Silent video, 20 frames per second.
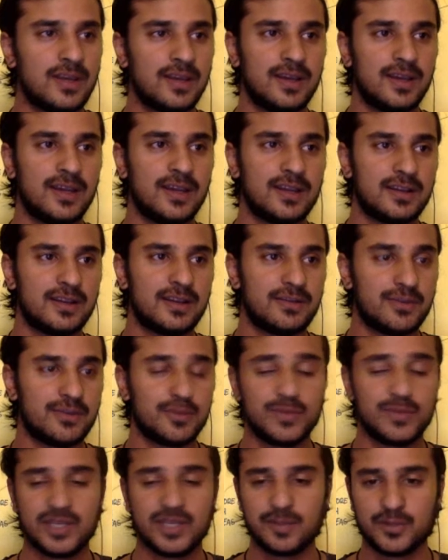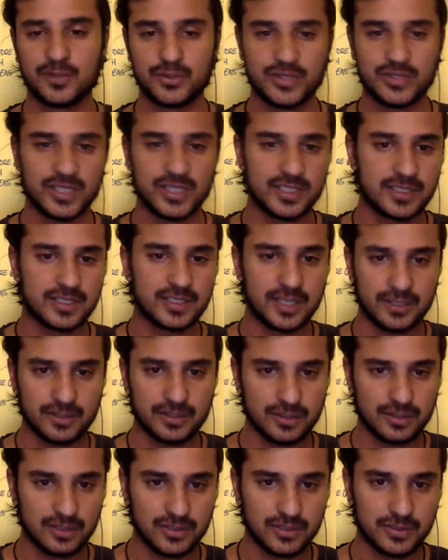and we'd be able to dig
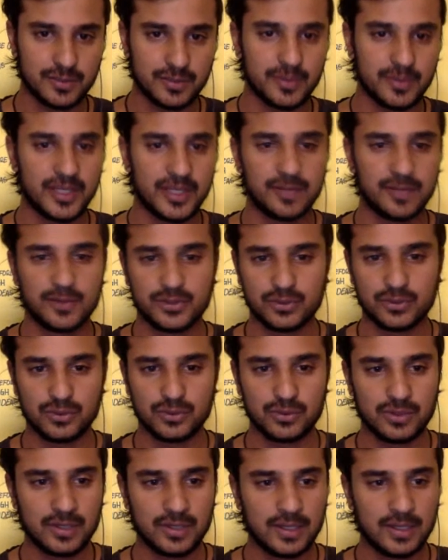tunnels. We would be able to